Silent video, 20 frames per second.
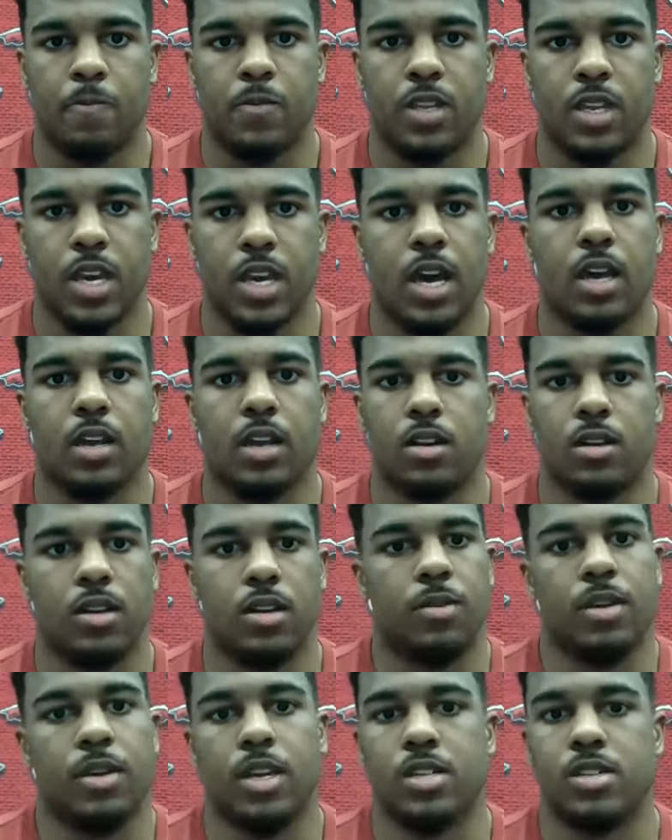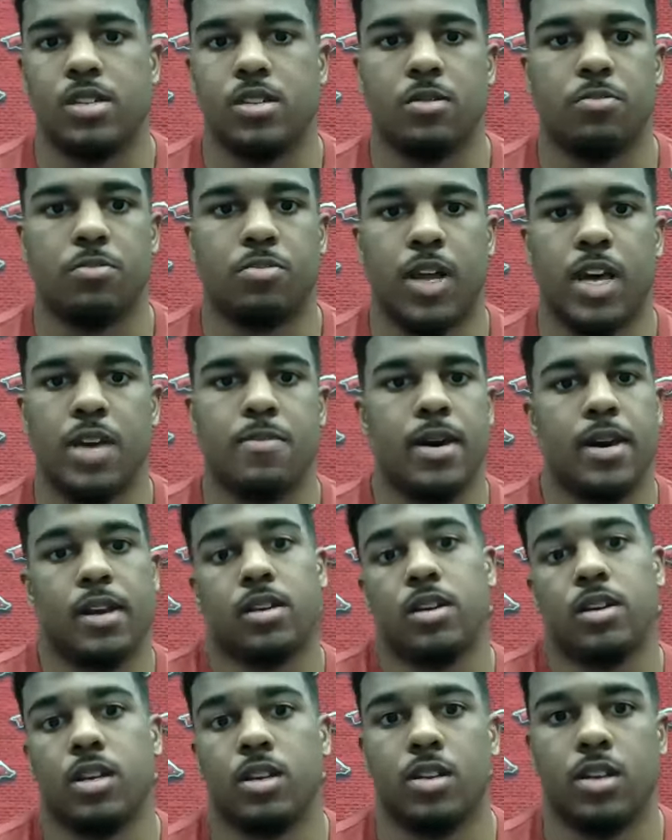Yeah, and I mean, he's a
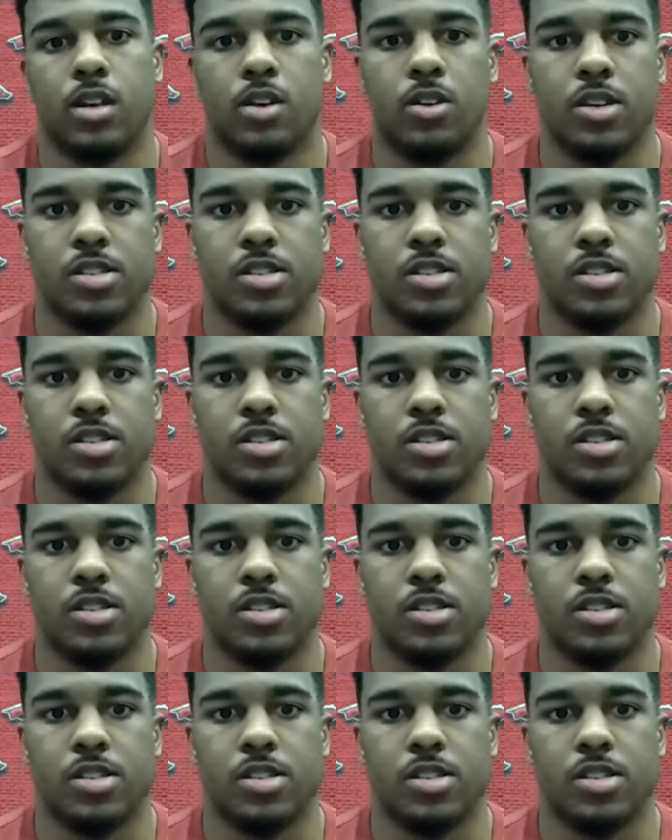playmaker, you know.